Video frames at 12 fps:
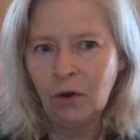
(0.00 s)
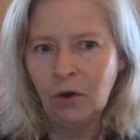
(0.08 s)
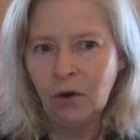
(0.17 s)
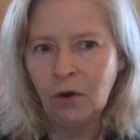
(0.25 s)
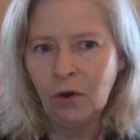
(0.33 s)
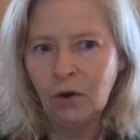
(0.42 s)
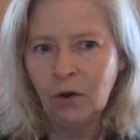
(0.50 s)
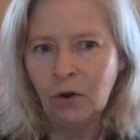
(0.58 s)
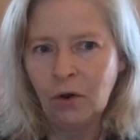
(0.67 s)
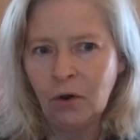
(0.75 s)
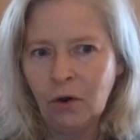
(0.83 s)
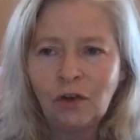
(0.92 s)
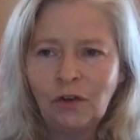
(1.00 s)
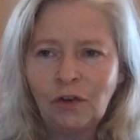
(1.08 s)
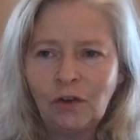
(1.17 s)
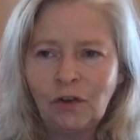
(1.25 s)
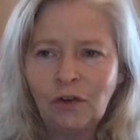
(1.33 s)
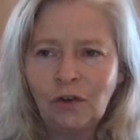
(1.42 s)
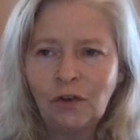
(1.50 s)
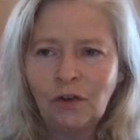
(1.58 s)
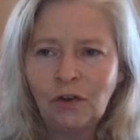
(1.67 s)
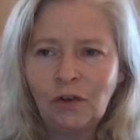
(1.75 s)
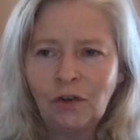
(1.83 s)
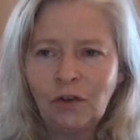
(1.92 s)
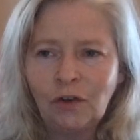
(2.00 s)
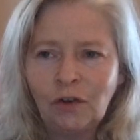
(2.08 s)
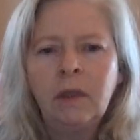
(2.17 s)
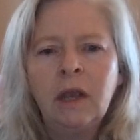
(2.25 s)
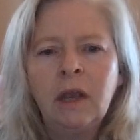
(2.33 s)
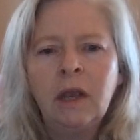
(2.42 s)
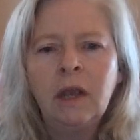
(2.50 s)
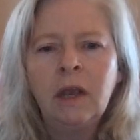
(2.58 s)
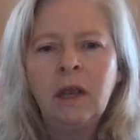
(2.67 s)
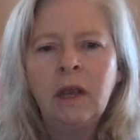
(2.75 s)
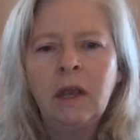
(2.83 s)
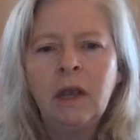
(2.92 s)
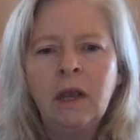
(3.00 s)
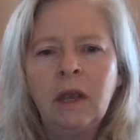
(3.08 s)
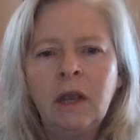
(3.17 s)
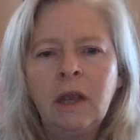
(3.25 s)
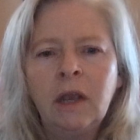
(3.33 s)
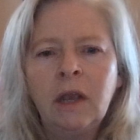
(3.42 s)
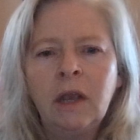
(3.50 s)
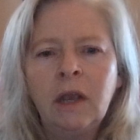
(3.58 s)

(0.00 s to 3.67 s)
which is a curse that goeth forth